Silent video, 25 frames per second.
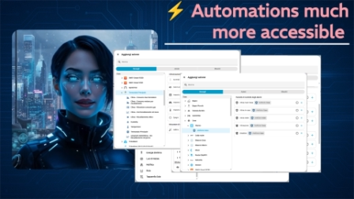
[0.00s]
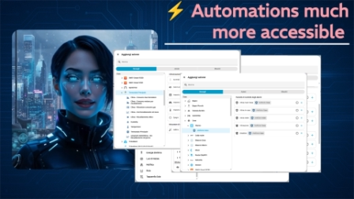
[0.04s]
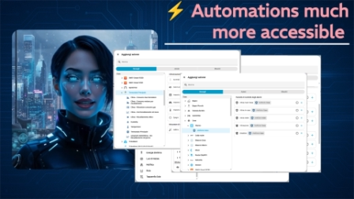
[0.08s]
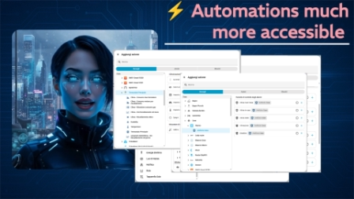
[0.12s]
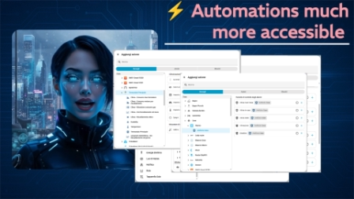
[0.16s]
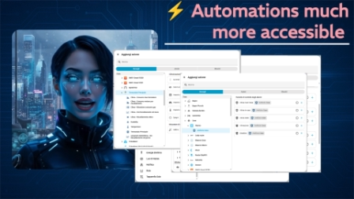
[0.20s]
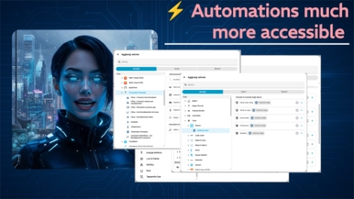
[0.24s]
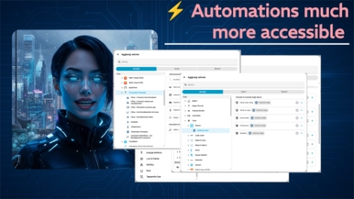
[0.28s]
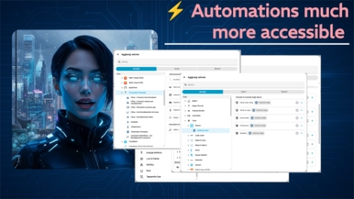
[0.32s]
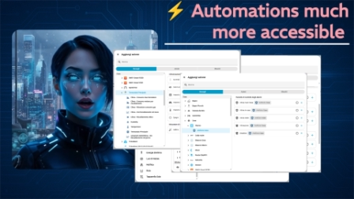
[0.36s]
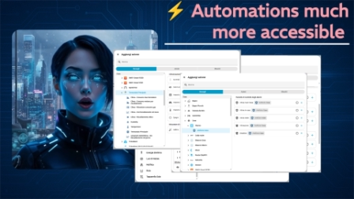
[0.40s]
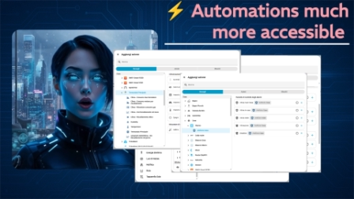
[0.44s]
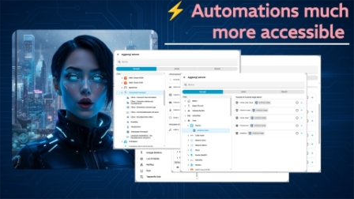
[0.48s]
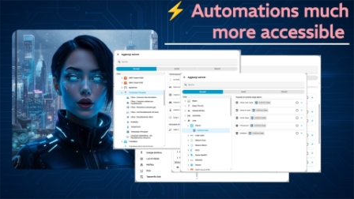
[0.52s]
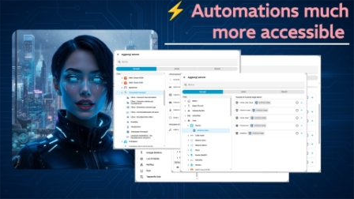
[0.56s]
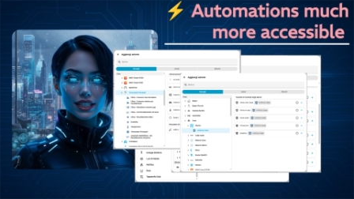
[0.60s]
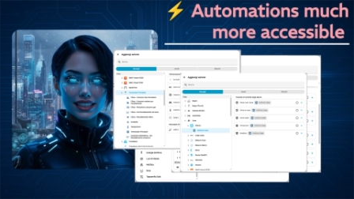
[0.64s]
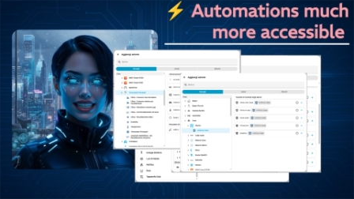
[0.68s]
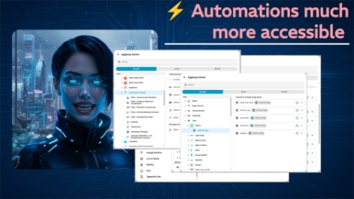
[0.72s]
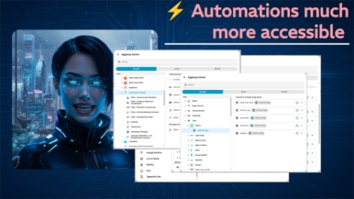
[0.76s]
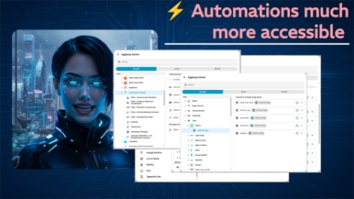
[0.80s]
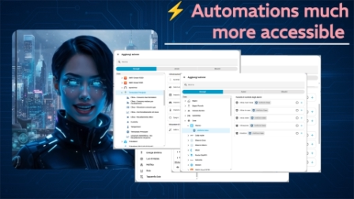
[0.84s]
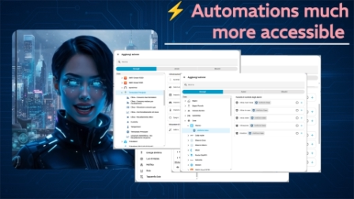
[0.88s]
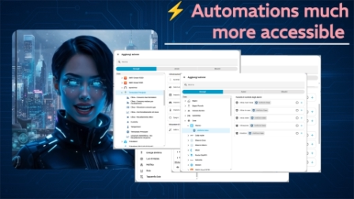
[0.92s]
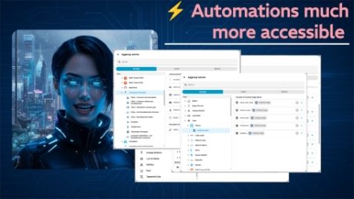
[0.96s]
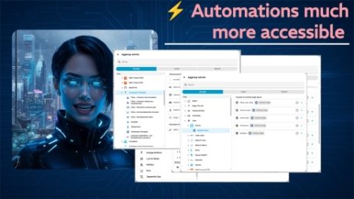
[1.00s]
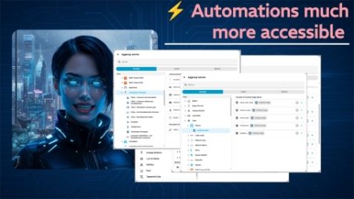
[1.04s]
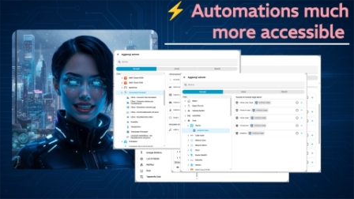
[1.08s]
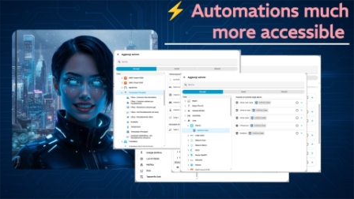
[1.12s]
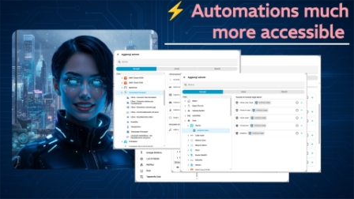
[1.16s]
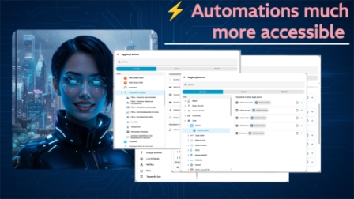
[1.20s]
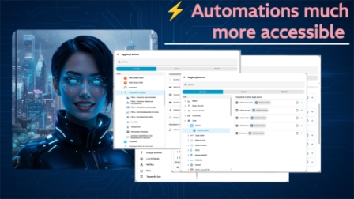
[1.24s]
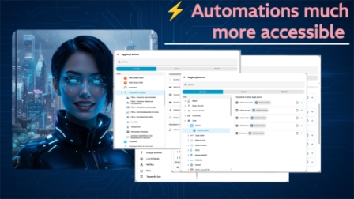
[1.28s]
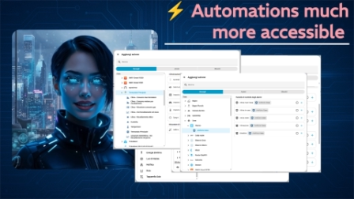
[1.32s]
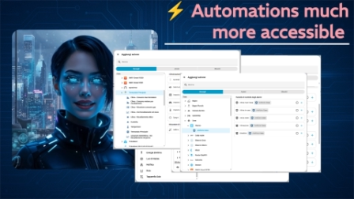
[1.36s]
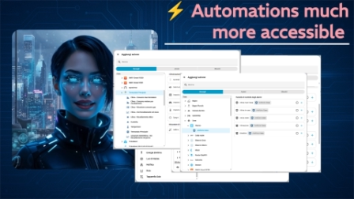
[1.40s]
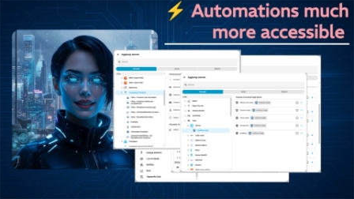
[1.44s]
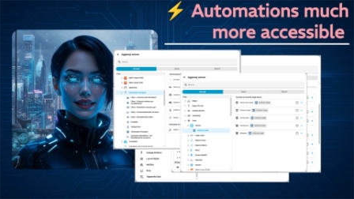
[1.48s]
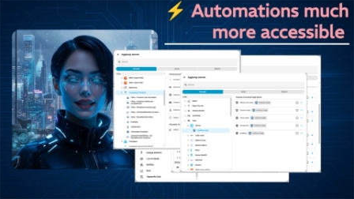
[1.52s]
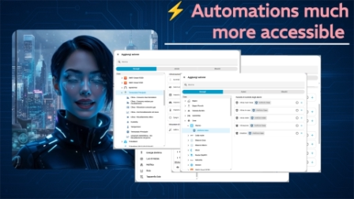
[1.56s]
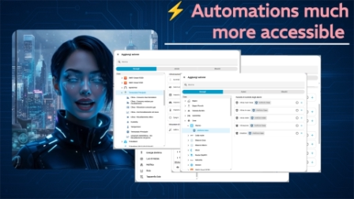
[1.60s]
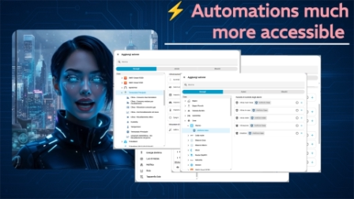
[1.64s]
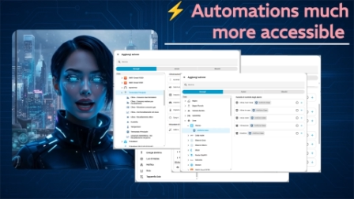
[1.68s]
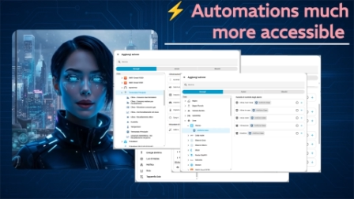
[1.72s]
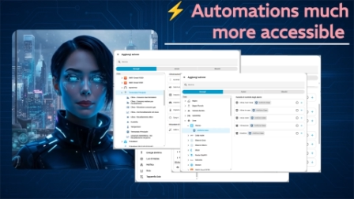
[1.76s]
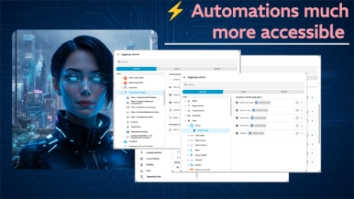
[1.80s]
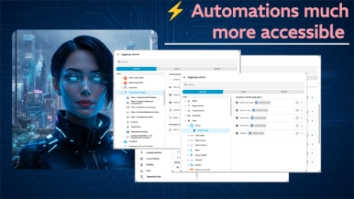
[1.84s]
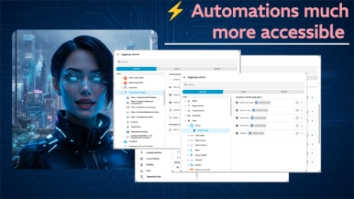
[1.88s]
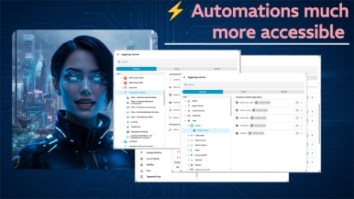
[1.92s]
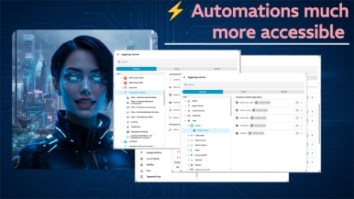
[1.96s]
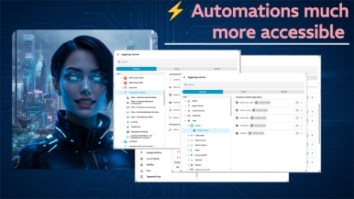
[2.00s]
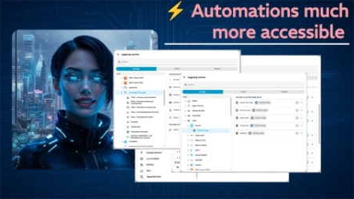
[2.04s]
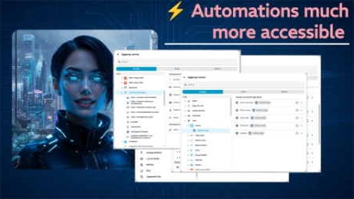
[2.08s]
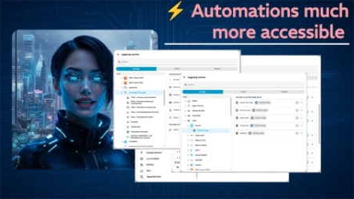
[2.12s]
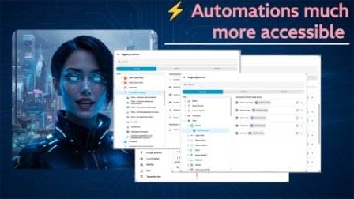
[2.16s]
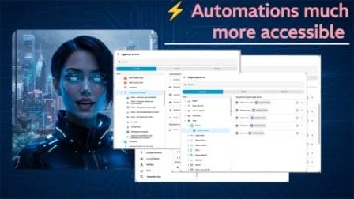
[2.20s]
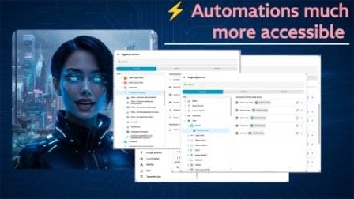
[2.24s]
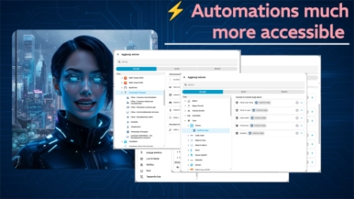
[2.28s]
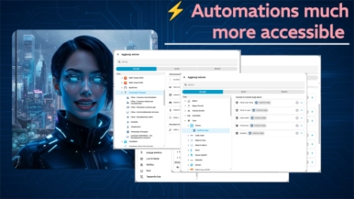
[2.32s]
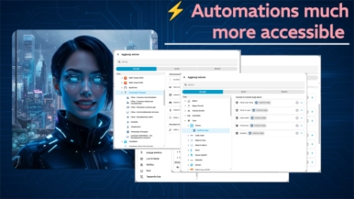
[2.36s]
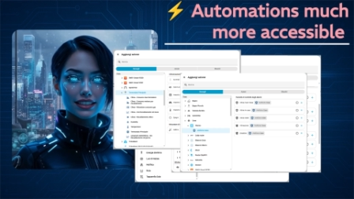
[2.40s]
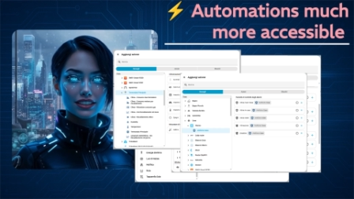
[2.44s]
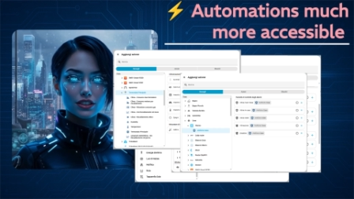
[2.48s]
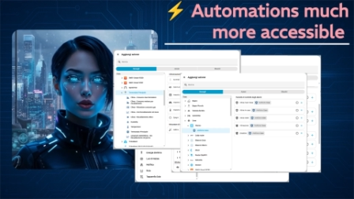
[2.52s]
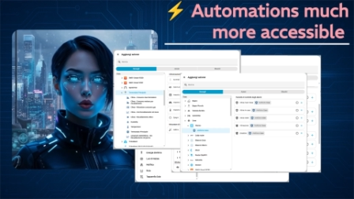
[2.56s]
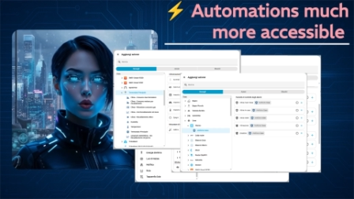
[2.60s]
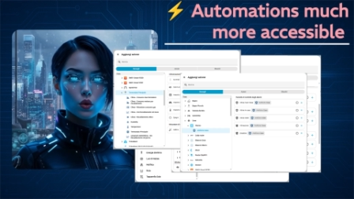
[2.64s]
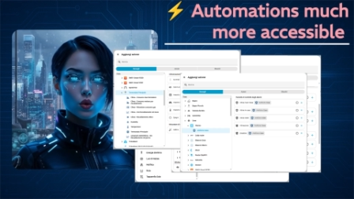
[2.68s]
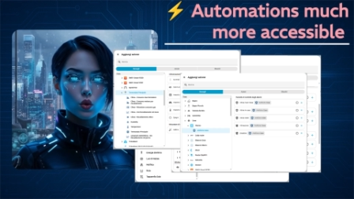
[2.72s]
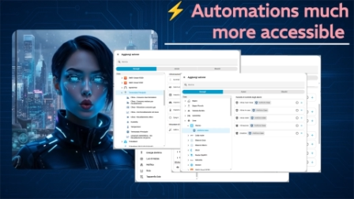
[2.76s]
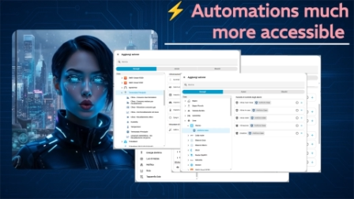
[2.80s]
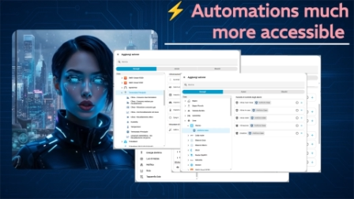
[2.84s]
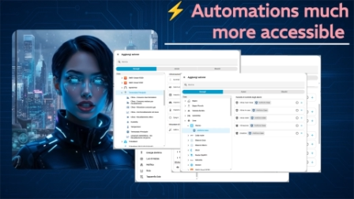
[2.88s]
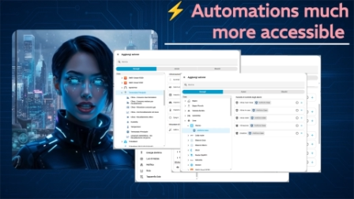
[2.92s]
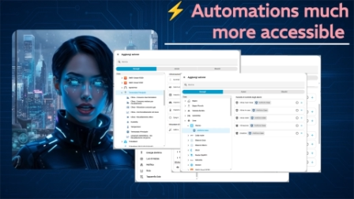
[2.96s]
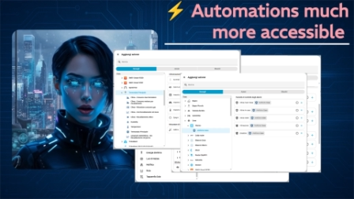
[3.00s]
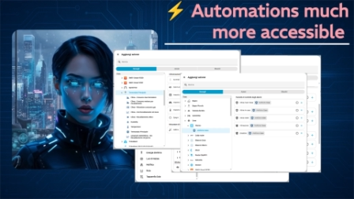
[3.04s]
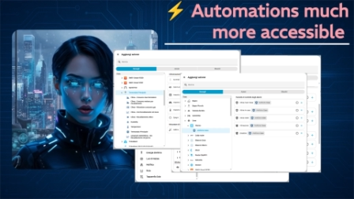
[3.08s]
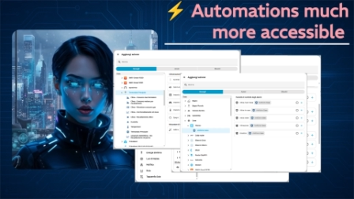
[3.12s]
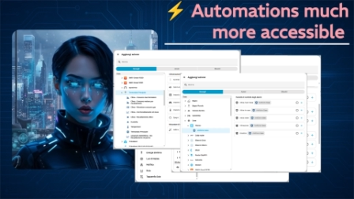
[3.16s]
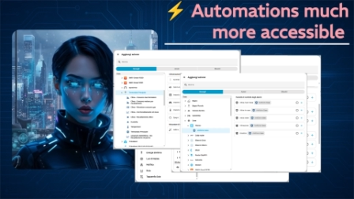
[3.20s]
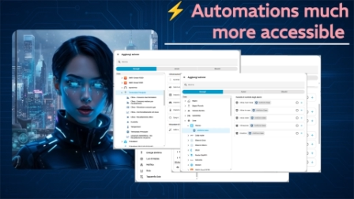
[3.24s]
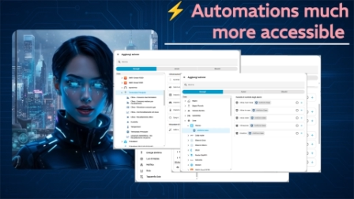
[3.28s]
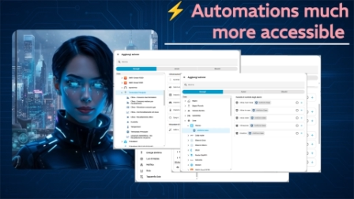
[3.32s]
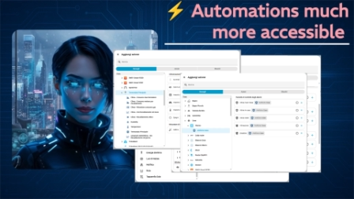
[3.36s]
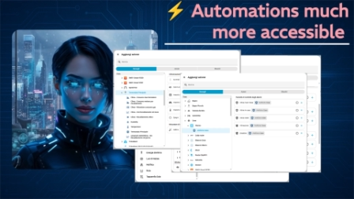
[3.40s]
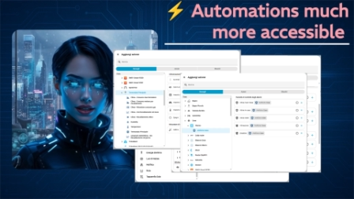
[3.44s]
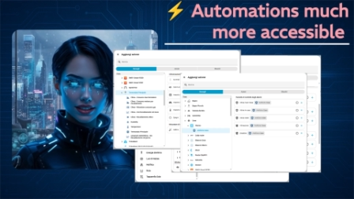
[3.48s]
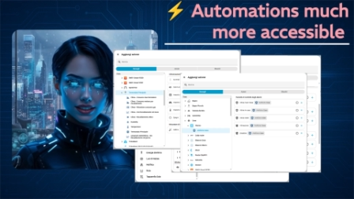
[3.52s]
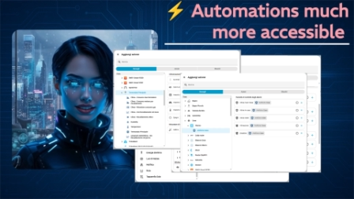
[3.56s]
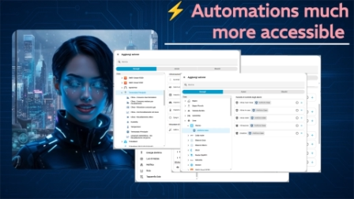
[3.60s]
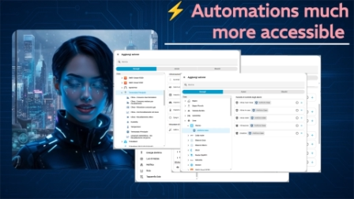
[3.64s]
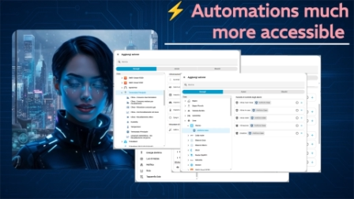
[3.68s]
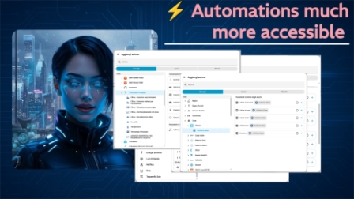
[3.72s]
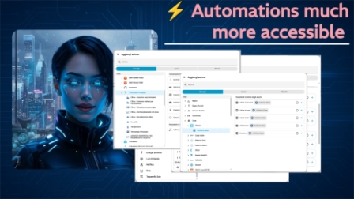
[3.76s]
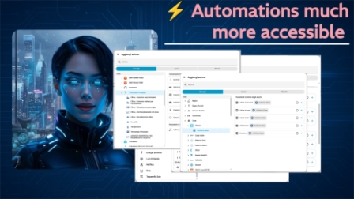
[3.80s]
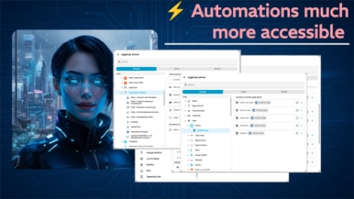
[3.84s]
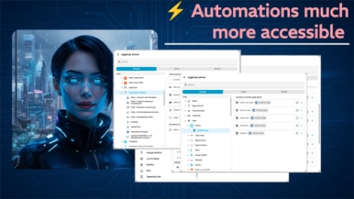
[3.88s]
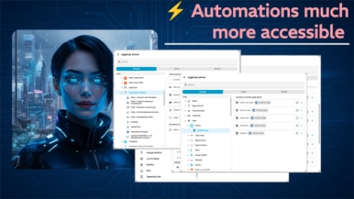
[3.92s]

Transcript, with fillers: like holiday lights, ambient lights or audio equipment,